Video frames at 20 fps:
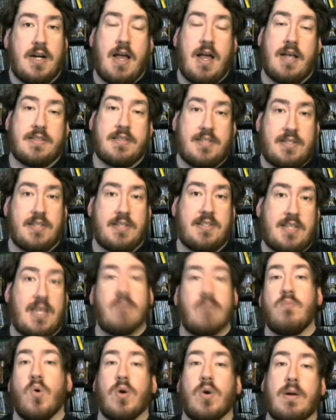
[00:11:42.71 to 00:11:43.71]
us to
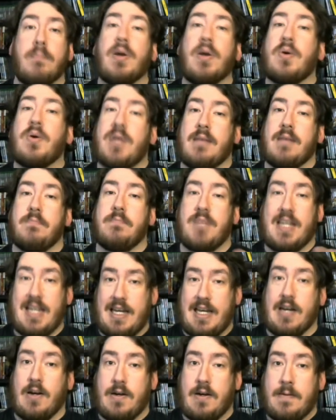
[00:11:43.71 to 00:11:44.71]
see more about him here.